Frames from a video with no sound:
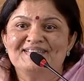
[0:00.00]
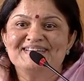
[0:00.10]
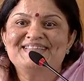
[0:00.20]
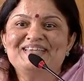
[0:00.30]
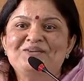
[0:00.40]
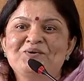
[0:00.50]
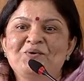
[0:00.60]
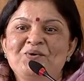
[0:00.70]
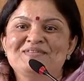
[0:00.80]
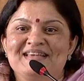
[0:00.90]
The
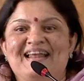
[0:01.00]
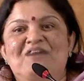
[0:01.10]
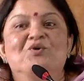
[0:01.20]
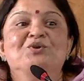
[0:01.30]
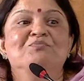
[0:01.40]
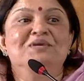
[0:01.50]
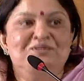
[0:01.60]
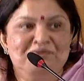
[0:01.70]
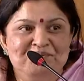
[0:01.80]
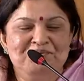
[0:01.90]
CEO said, I want to
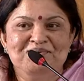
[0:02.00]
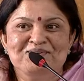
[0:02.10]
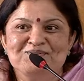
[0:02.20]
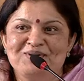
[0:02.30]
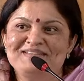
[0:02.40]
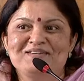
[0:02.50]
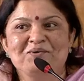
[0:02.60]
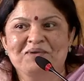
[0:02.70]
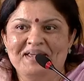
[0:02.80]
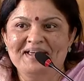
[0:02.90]
meet you. So I said,
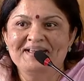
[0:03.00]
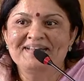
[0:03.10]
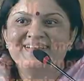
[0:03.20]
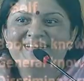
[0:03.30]
okay.